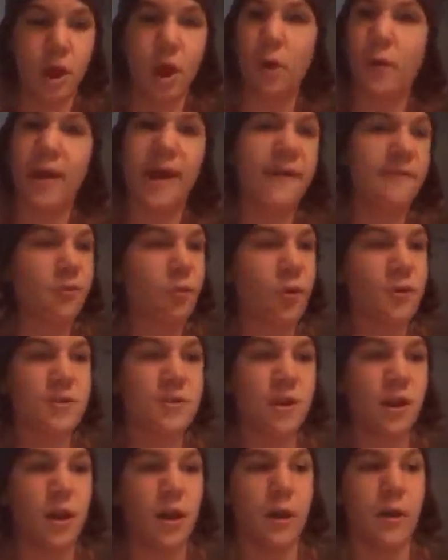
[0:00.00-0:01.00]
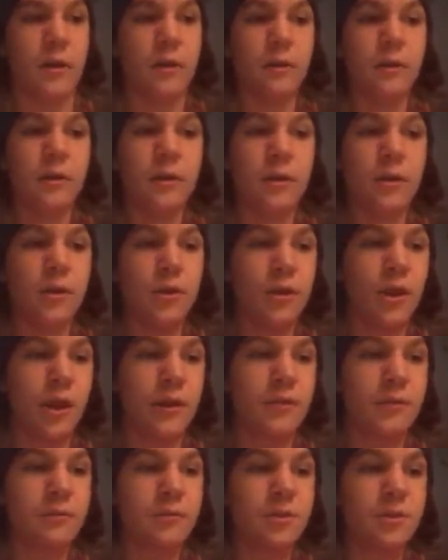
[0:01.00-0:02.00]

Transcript: Oh, and of course, there